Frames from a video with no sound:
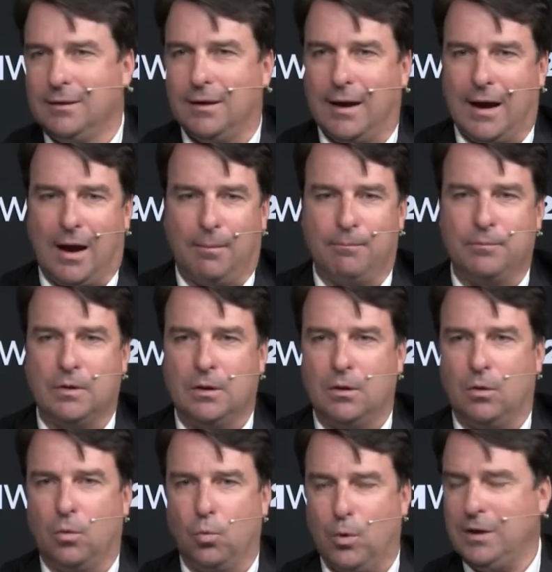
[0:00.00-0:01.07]
Um,
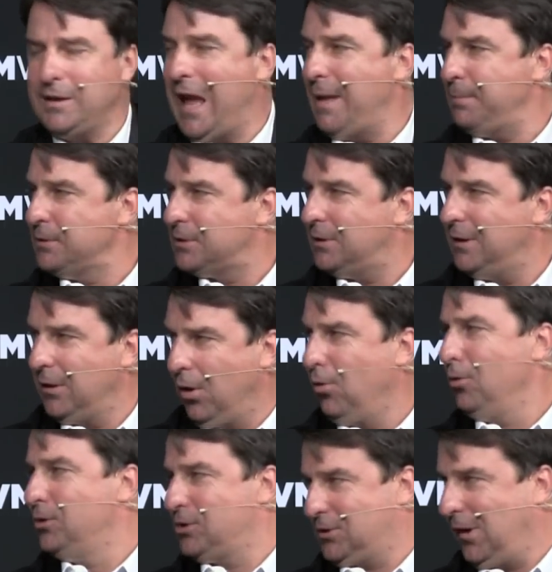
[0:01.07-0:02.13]
what happens to the
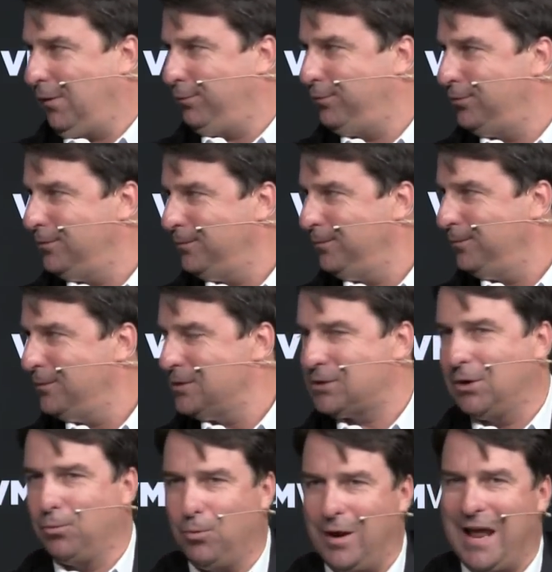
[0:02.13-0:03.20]
old stuff?
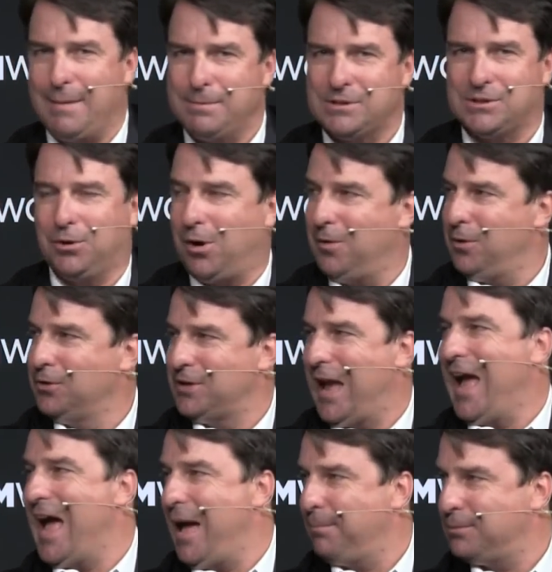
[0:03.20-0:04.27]
So what happens to all those
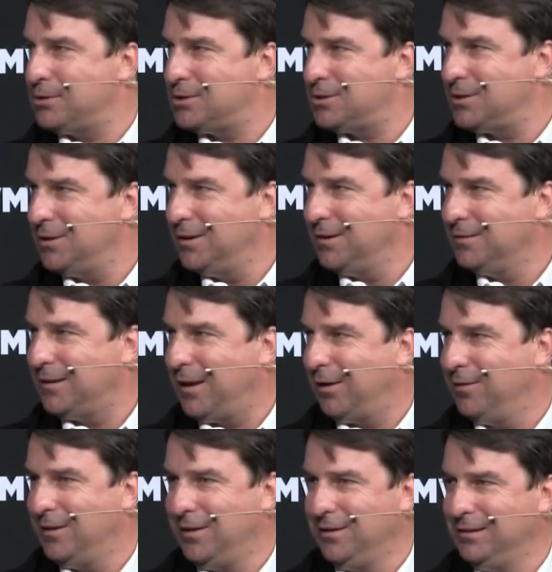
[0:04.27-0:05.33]
apps yep. that are
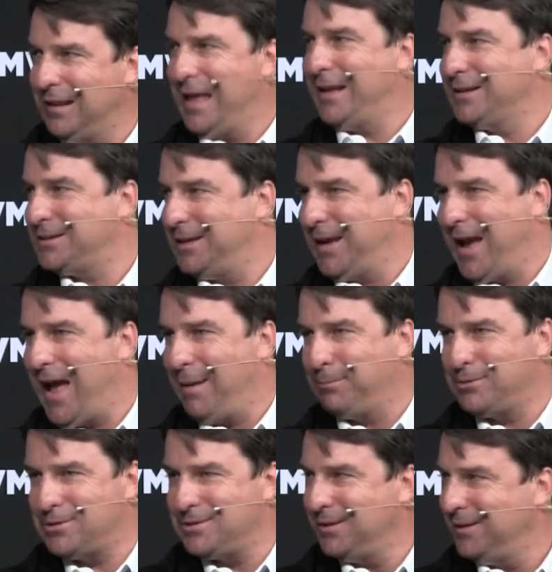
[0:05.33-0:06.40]
the legacy
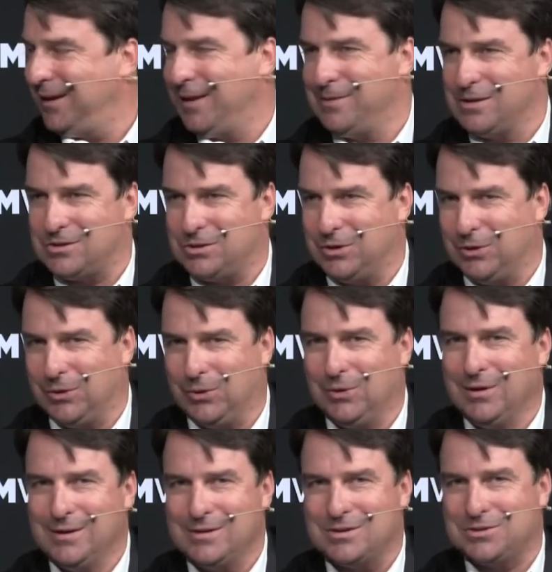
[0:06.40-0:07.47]
apps in this new
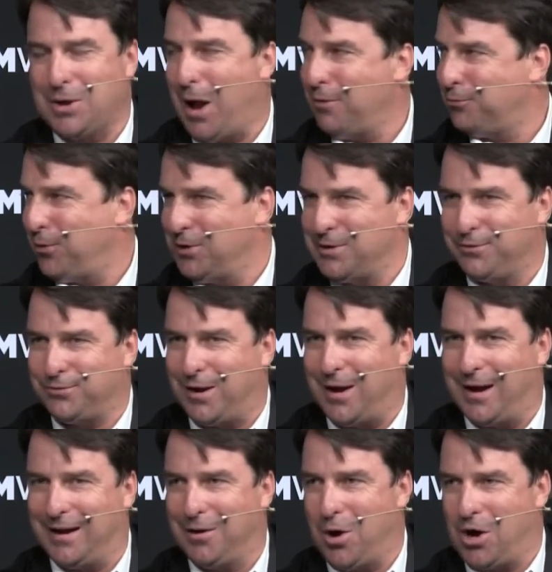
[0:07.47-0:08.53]

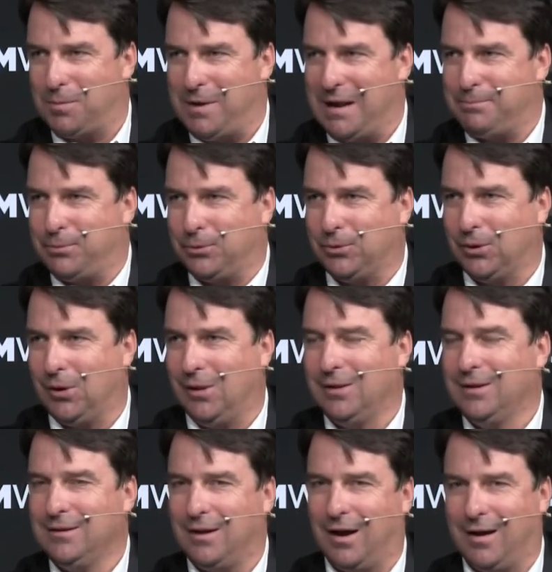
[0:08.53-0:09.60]
software-defined automate pool,
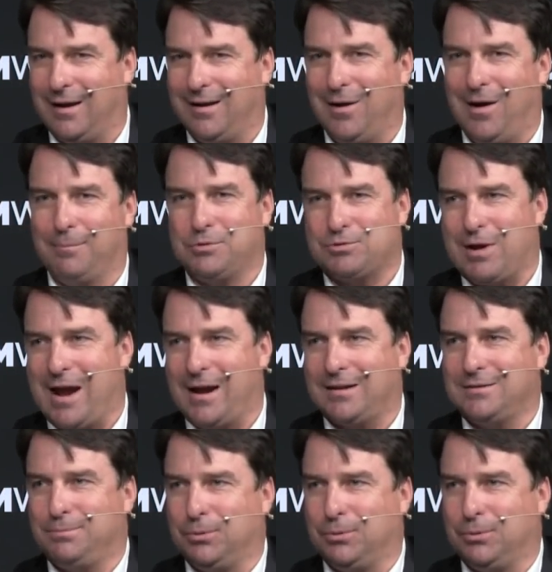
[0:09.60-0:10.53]
uh, abstract